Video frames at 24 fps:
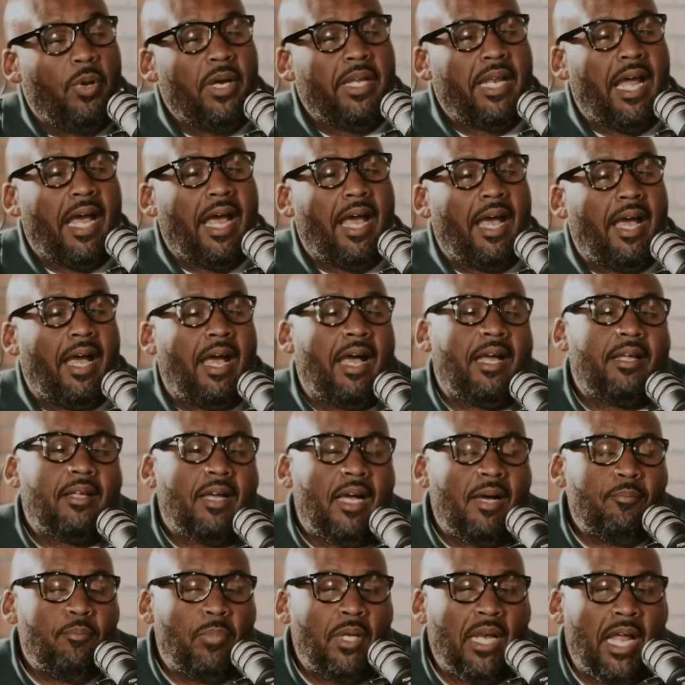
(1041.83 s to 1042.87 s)
But
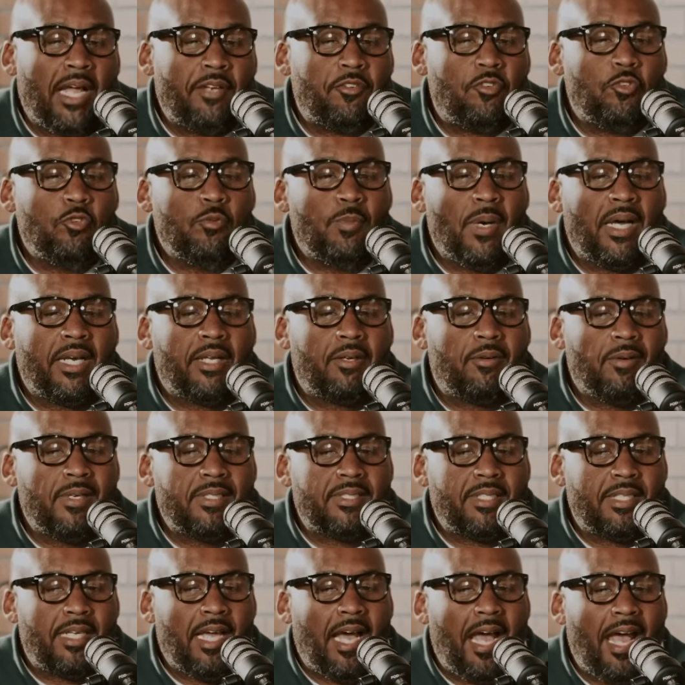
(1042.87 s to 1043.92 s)
I do, by the
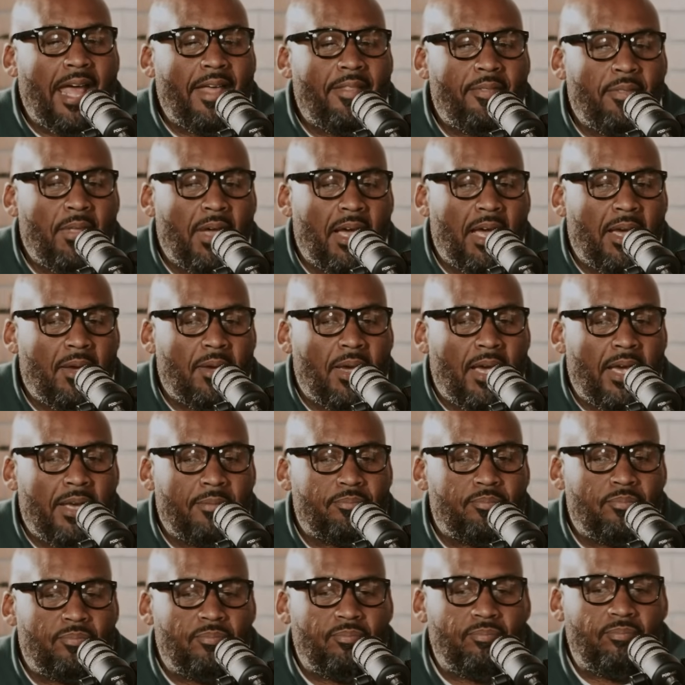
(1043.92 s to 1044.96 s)
grace of God, I
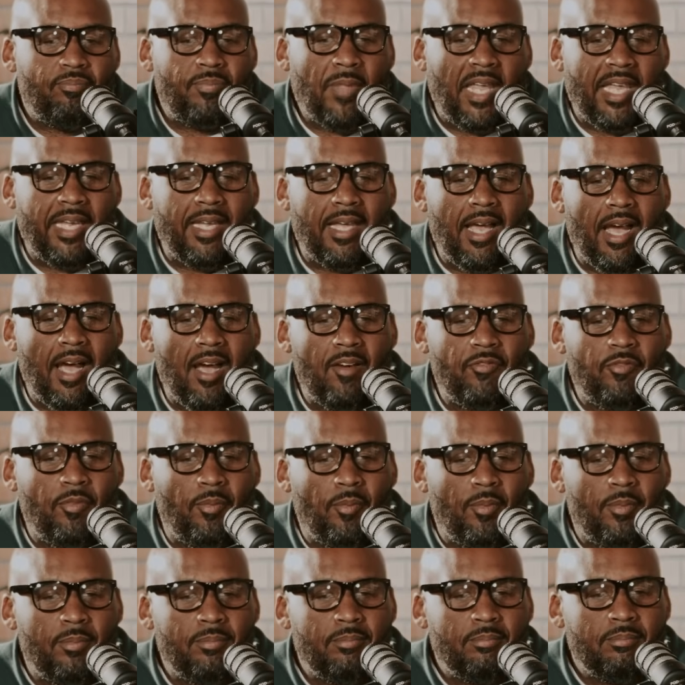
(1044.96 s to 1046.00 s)
thank God
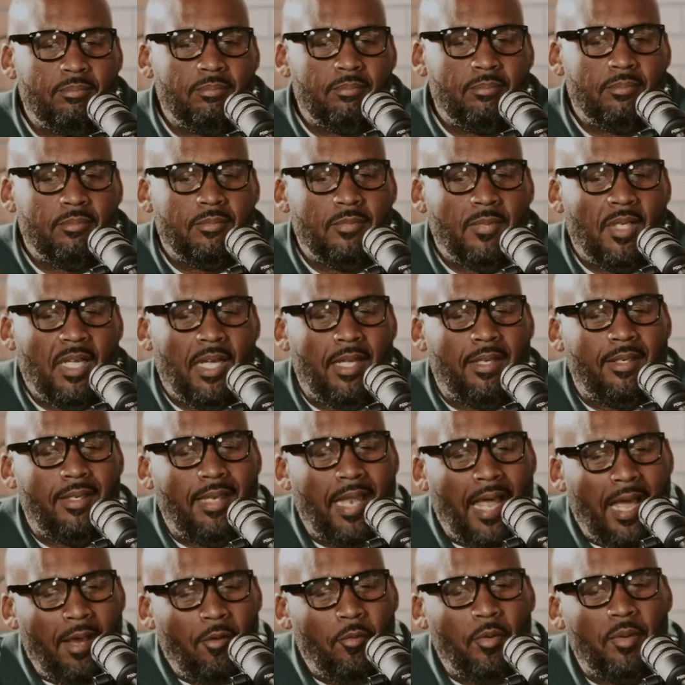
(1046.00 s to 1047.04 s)
for
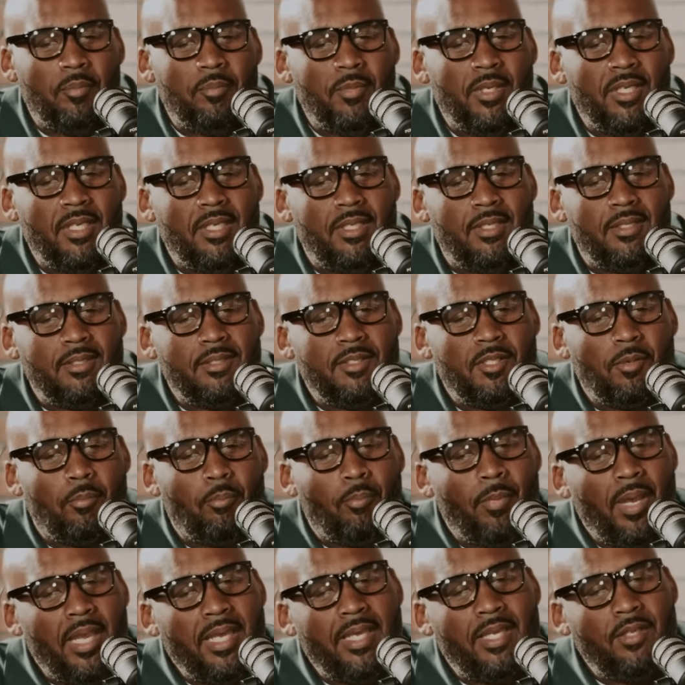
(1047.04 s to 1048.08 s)
allowing me to
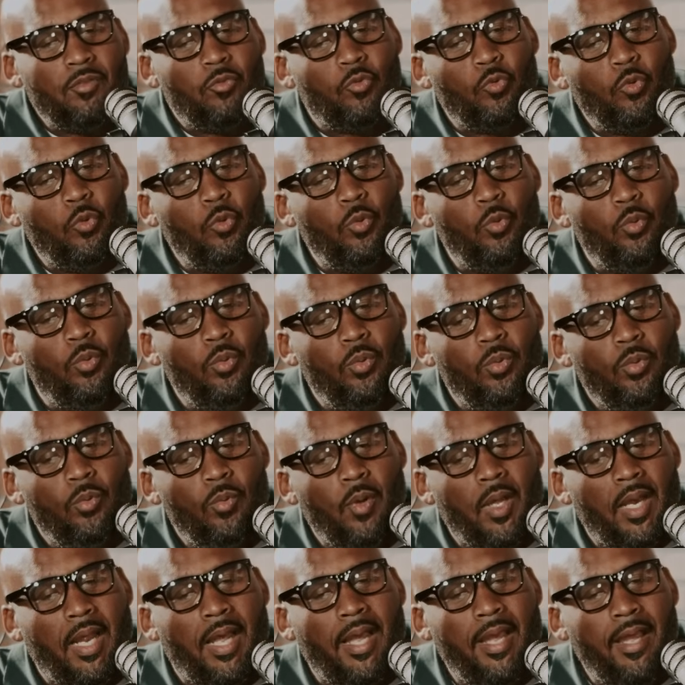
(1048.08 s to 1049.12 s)
make it through
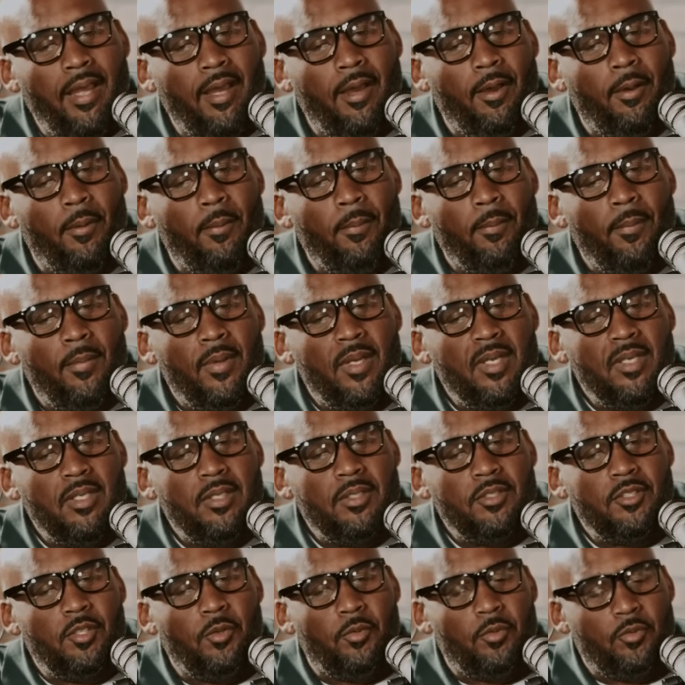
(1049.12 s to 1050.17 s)
what I am,
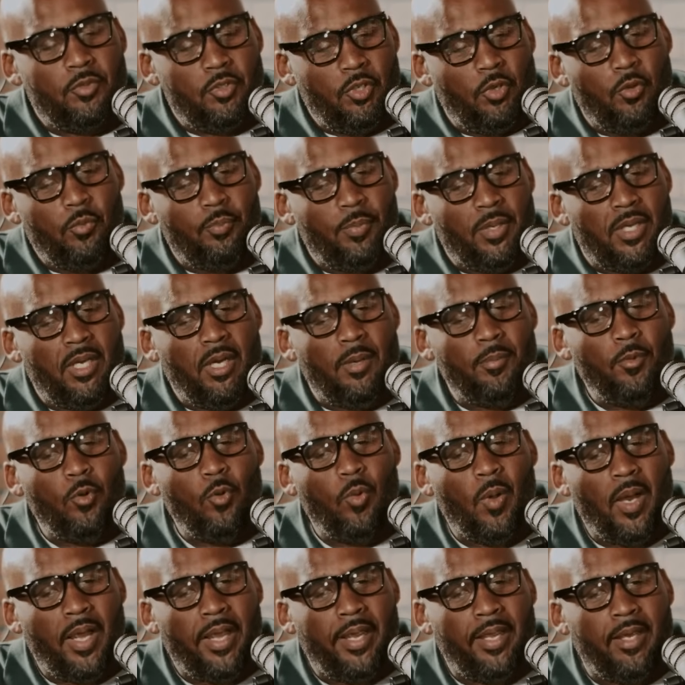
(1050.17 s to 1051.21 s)
to become
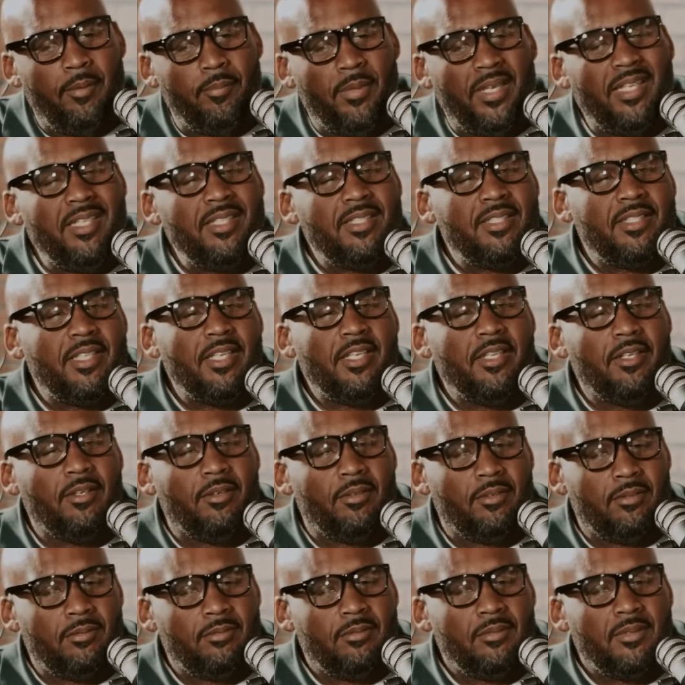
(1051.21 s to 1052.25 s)
who I am, and He's
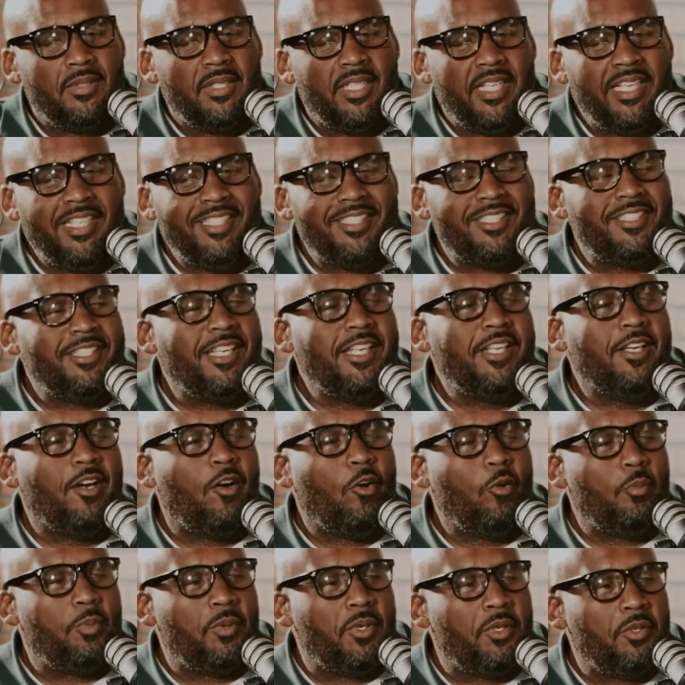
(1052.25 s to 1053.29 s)
still
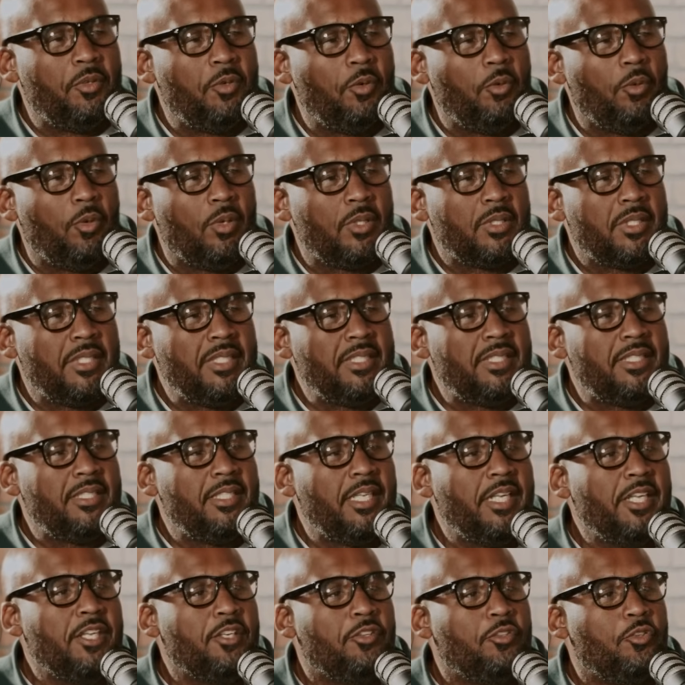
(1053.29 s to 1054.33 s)
opening doors. He's
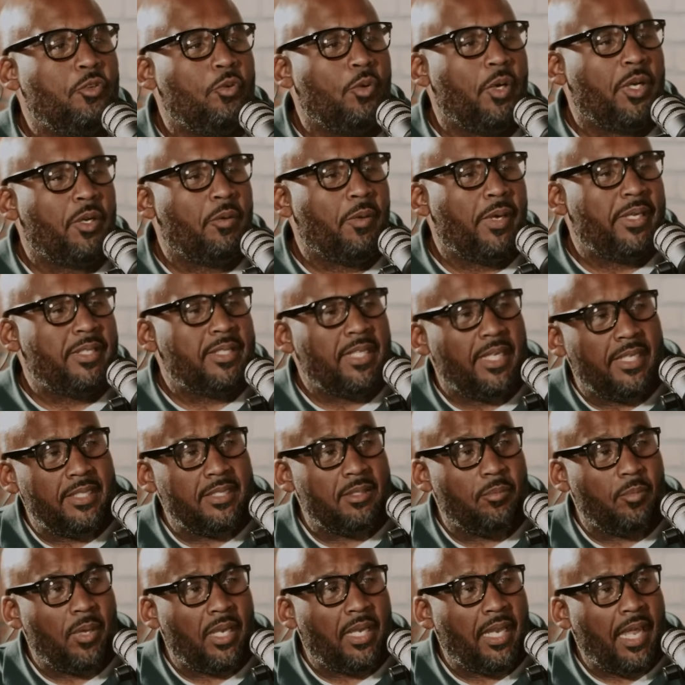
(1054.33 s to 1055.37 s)
still doing great things
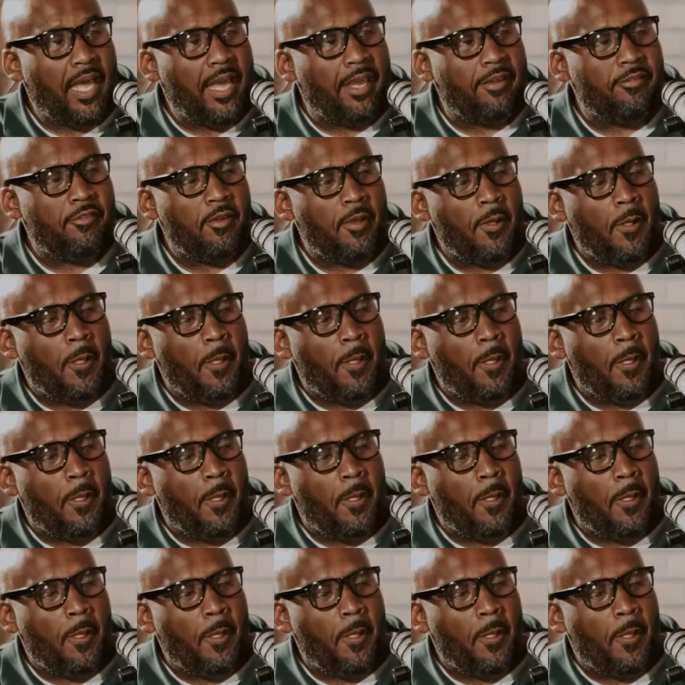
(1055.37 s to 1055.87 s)
in my life.